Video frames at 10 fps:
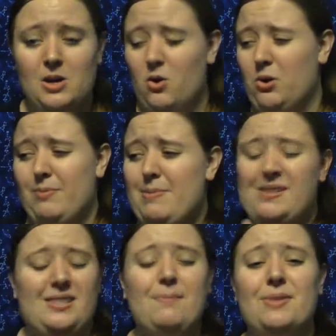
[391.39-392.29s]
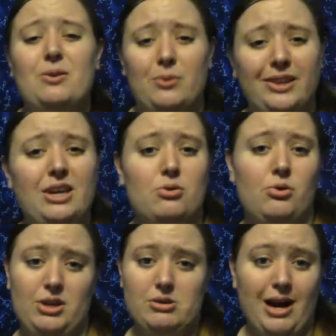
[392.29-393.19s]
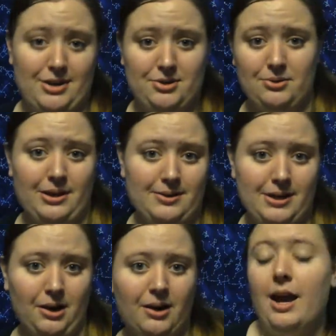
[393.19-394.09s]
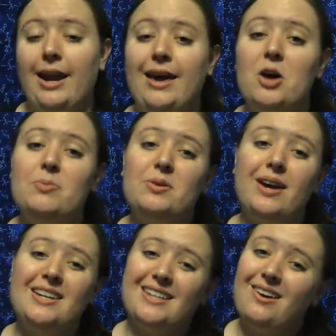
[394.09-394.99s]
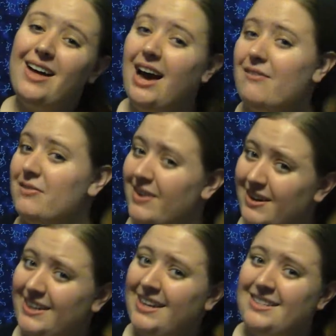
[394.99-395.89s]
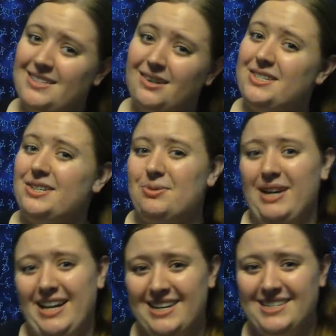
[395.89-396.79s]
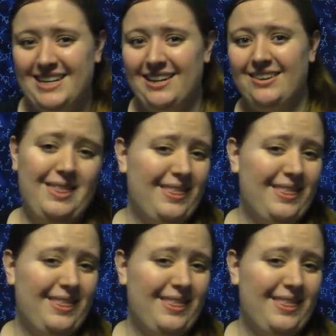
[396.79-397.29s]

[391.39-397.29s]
or maybe something really cool that you got to do this year. And I hope you guys all have a very nice start to your 2019.